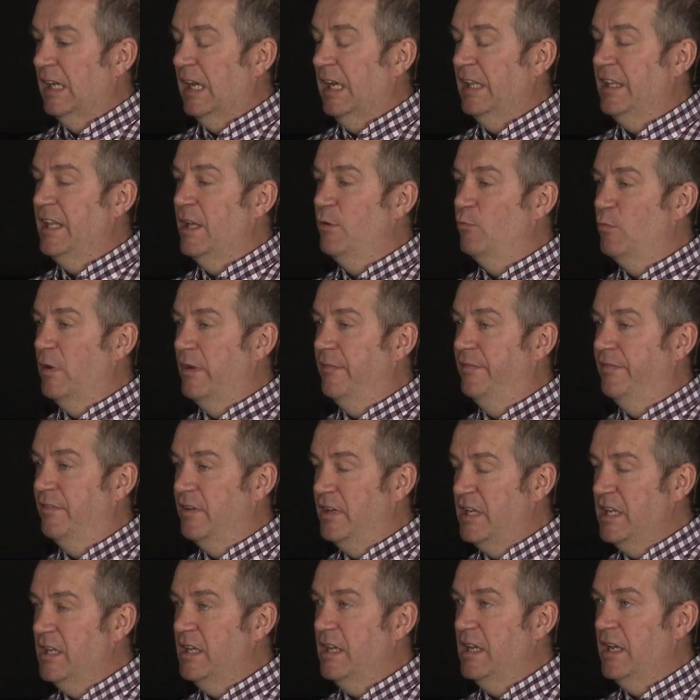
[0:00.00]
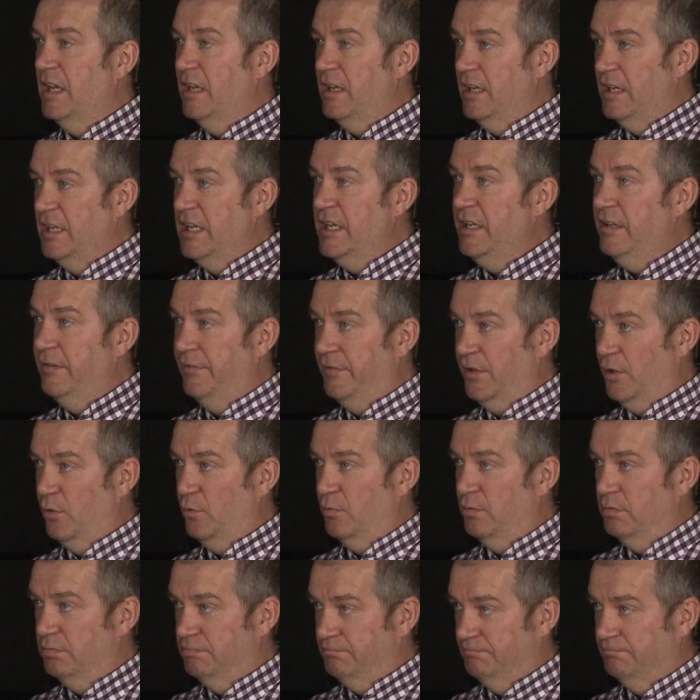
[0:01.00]
I then went for an
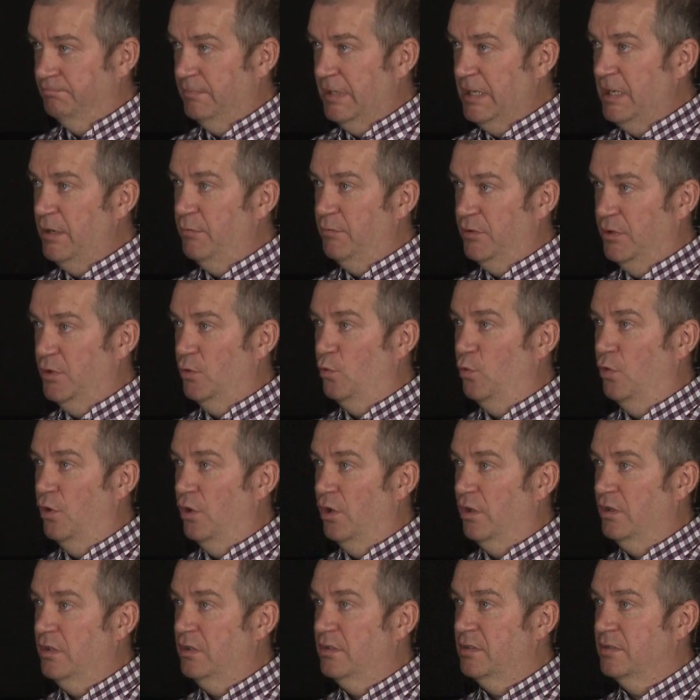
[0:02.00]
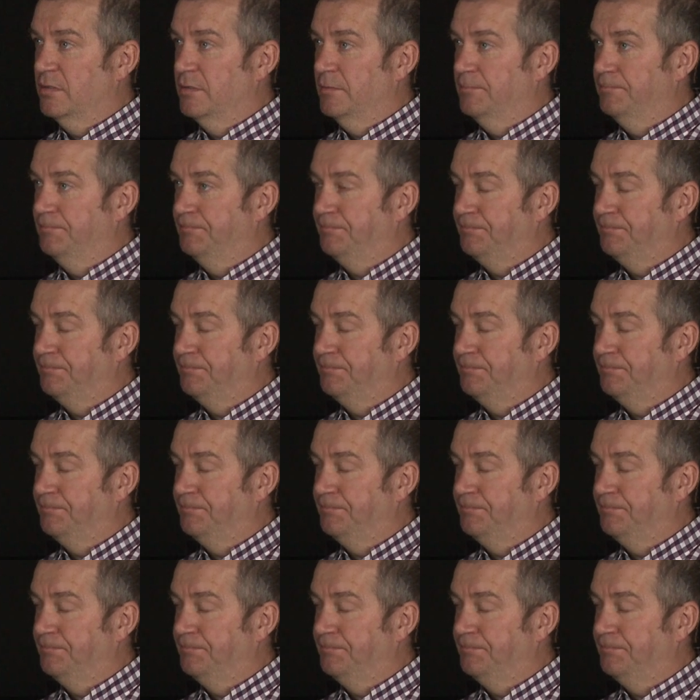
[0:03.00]
interview here at the works.